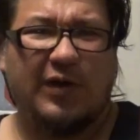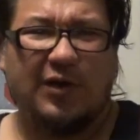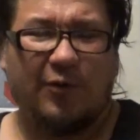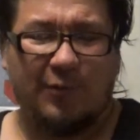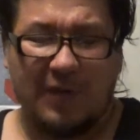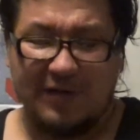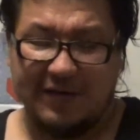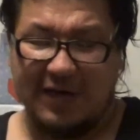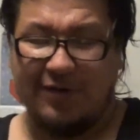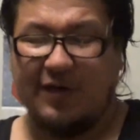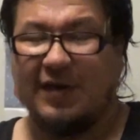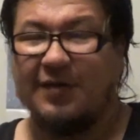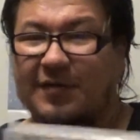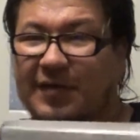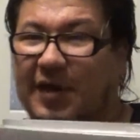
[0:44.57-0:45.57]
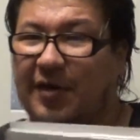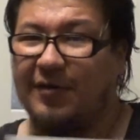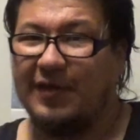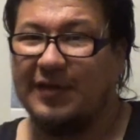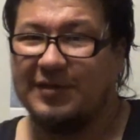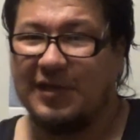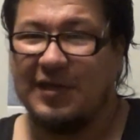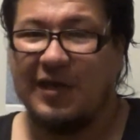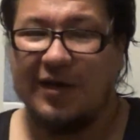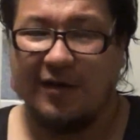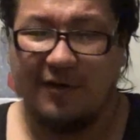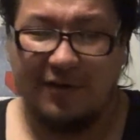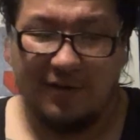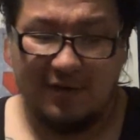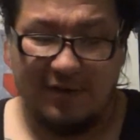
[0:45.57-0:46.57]
little rundown and everything's in here.
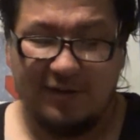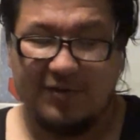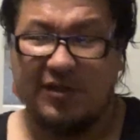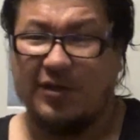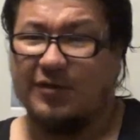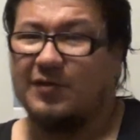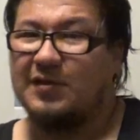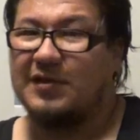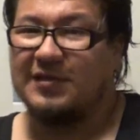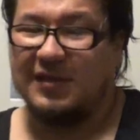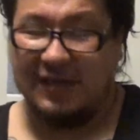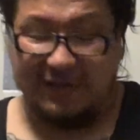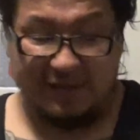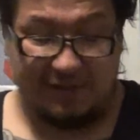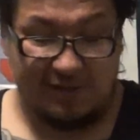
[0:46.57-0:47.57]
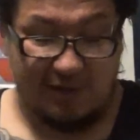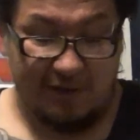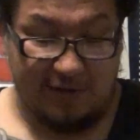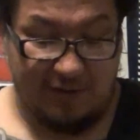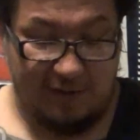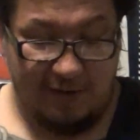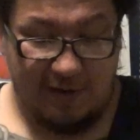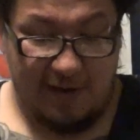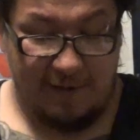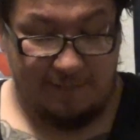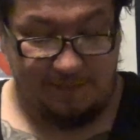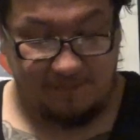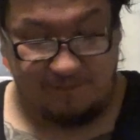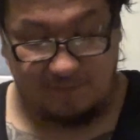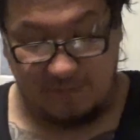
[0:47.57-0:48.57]
So let's get this started. All right,
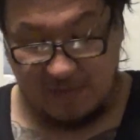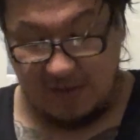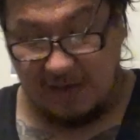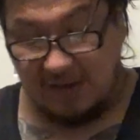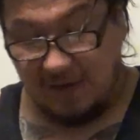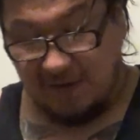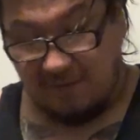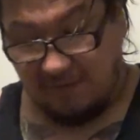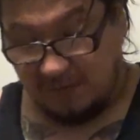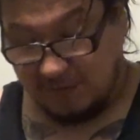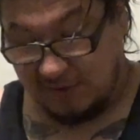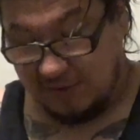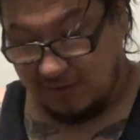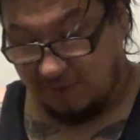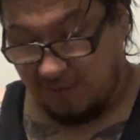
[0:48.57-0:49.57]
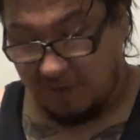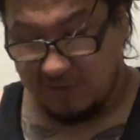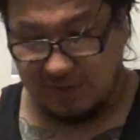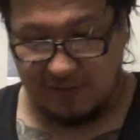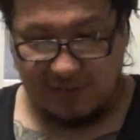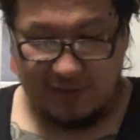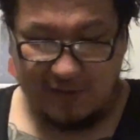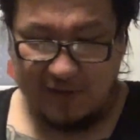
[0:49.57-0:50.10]
first things first.